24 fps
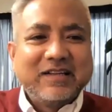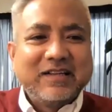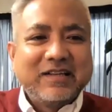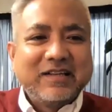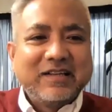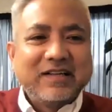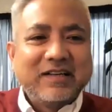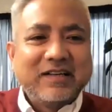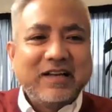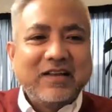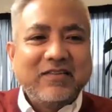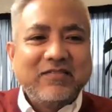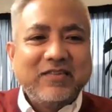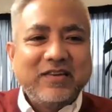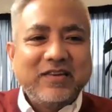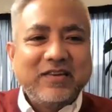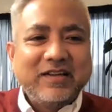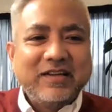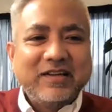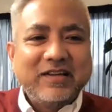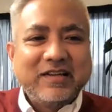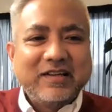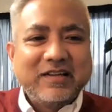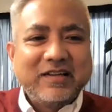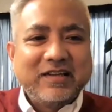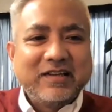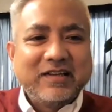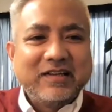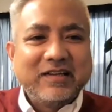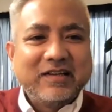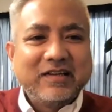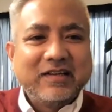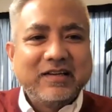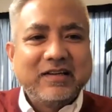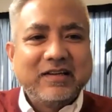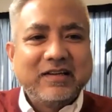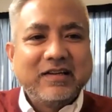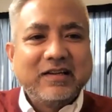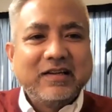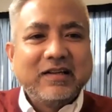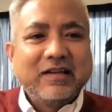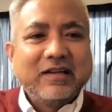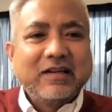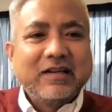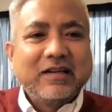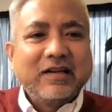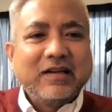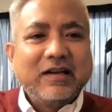Let me
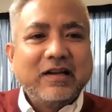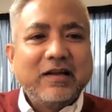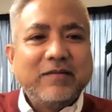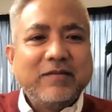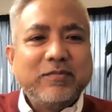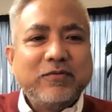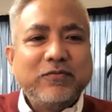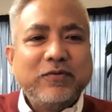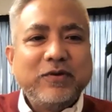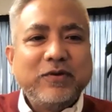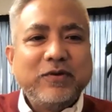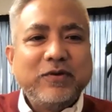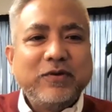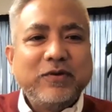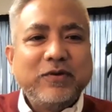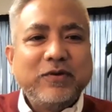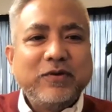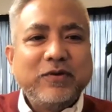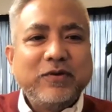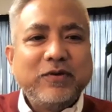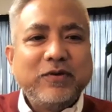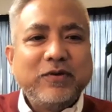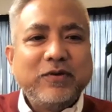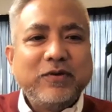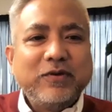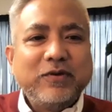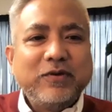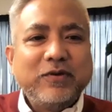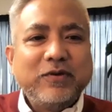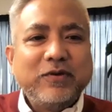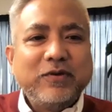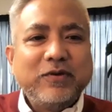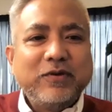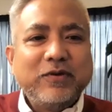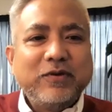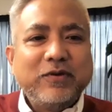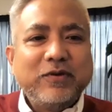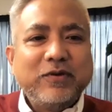figure out what's happening.